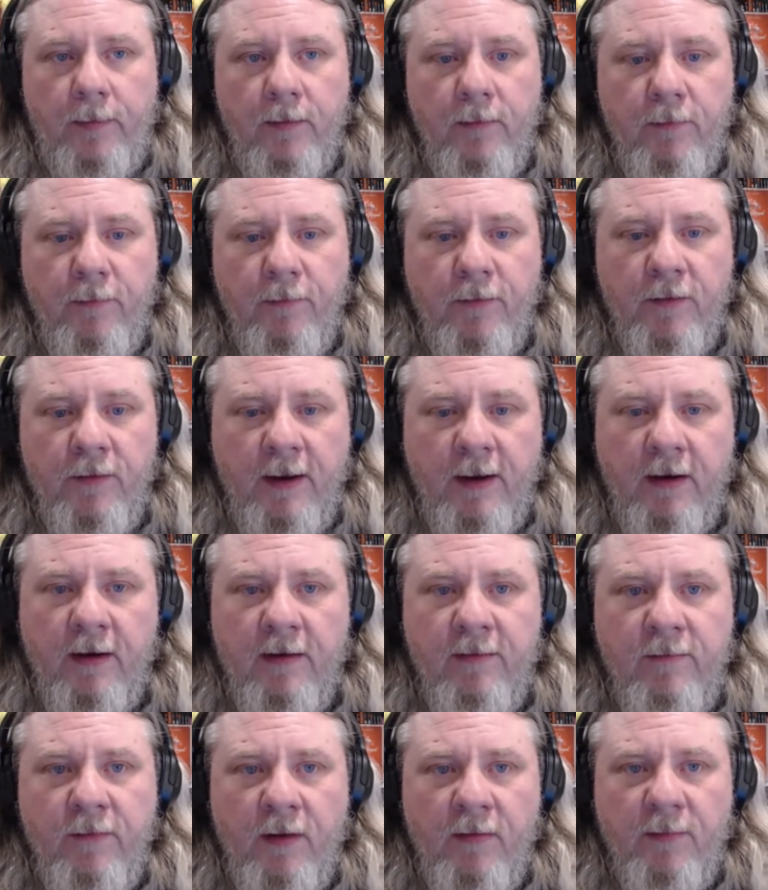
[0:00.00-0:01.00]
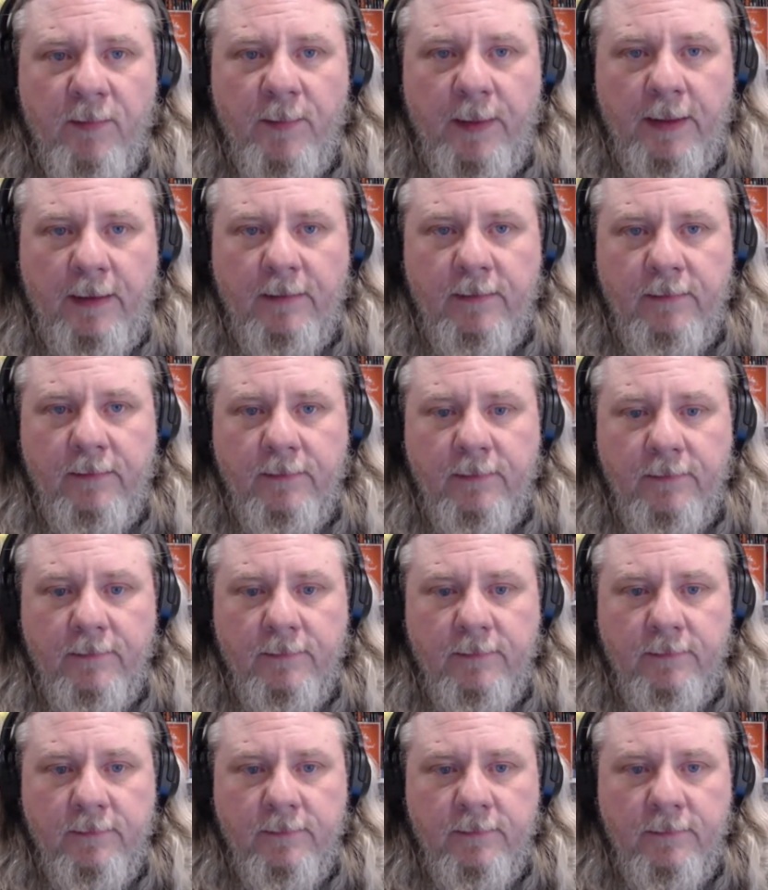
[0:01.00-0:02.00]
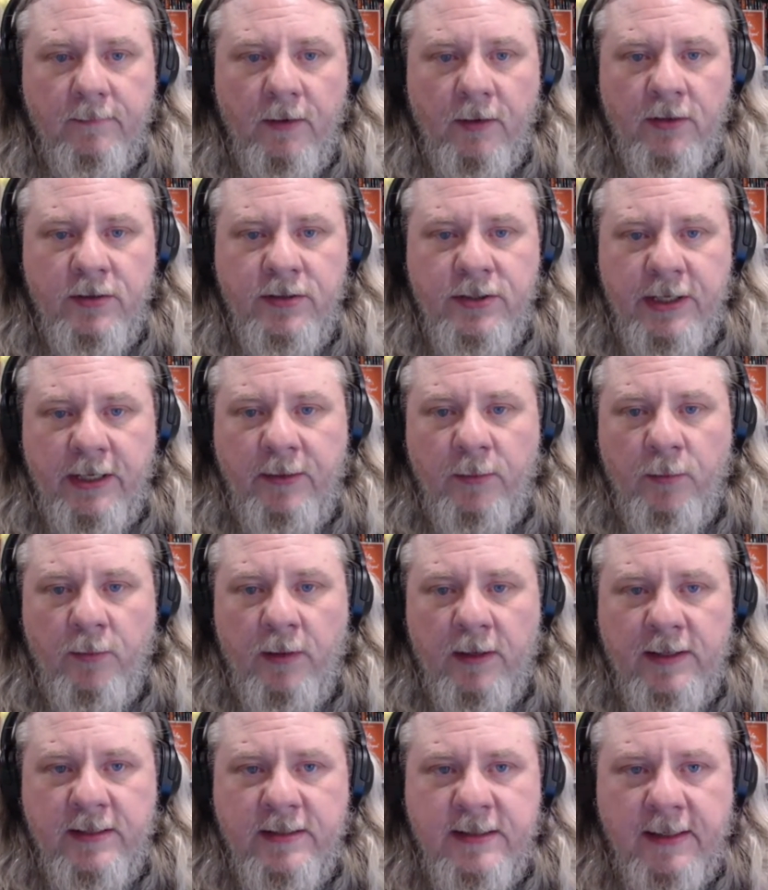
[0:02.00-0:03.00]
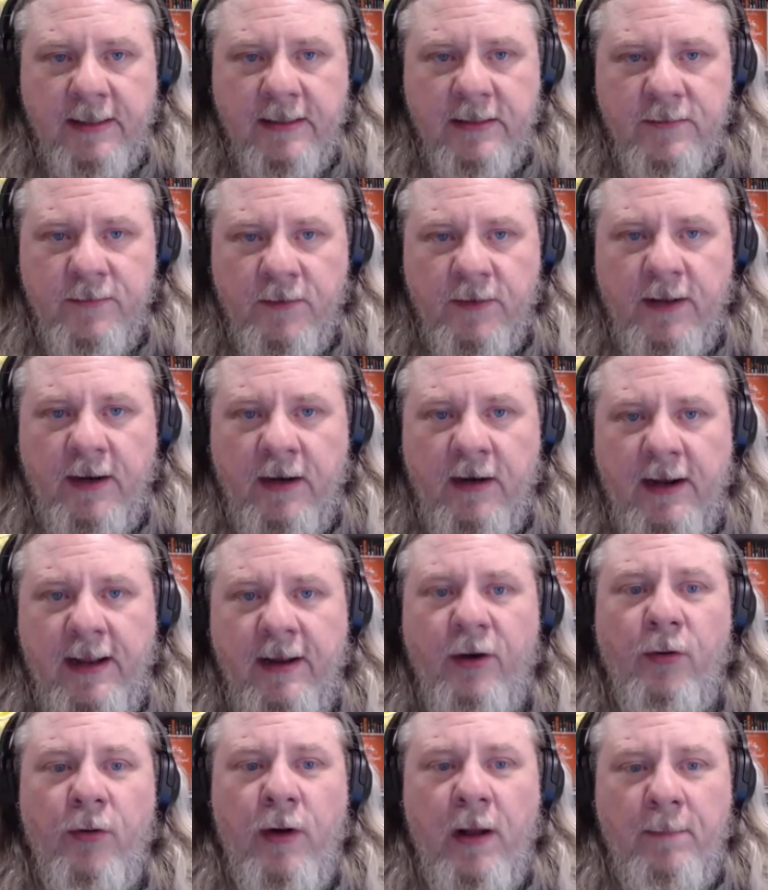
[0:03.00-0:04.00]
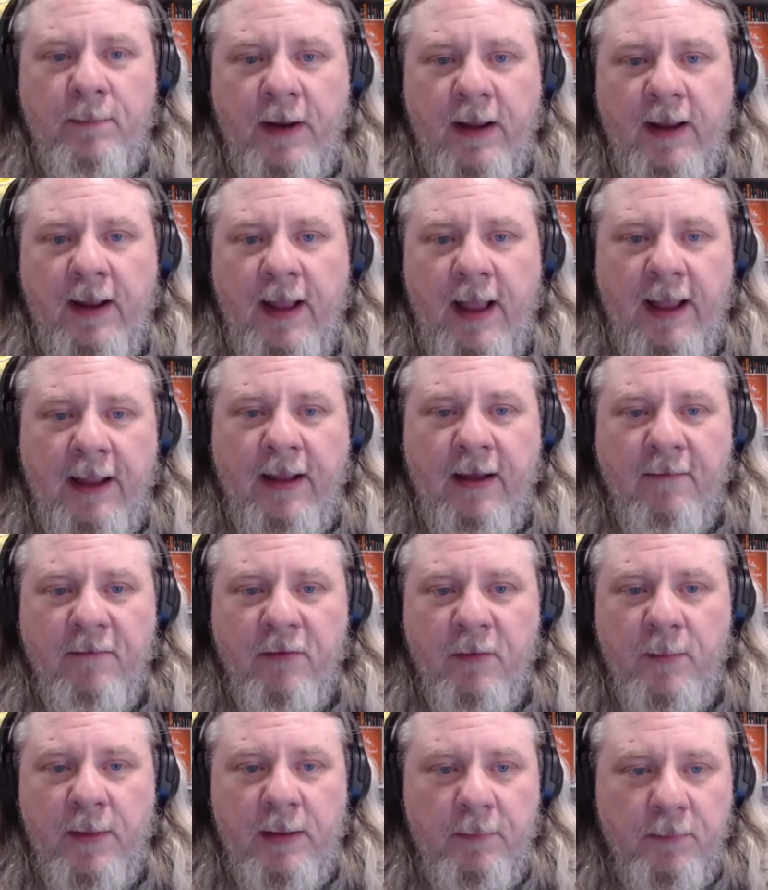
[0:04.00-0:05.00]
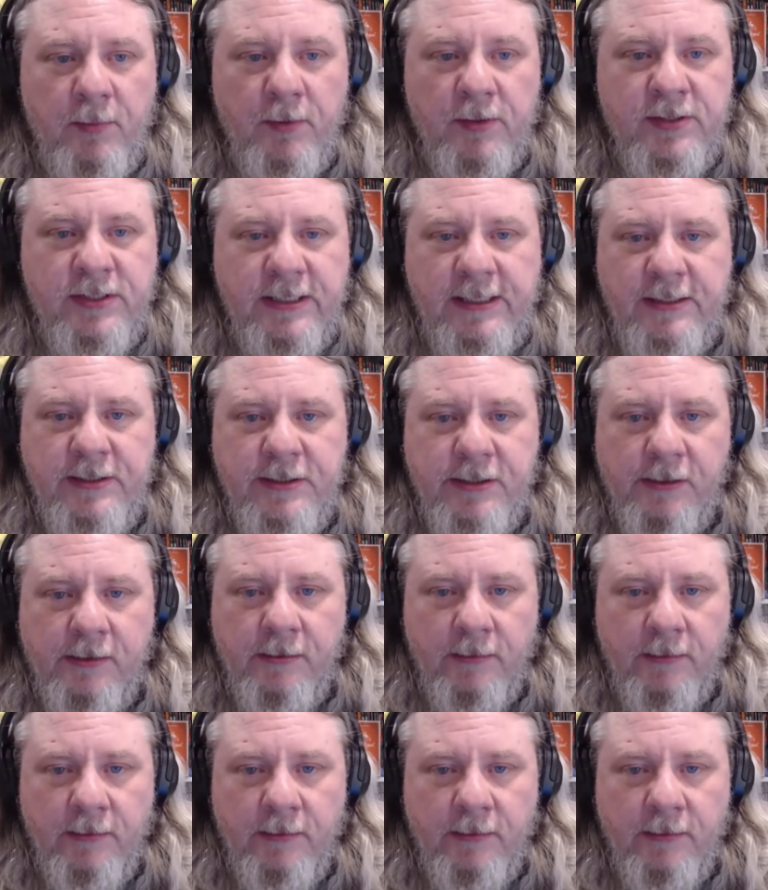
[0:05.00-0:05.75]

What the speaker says: for their involvement on January 6th, for their interrupting a government procedure.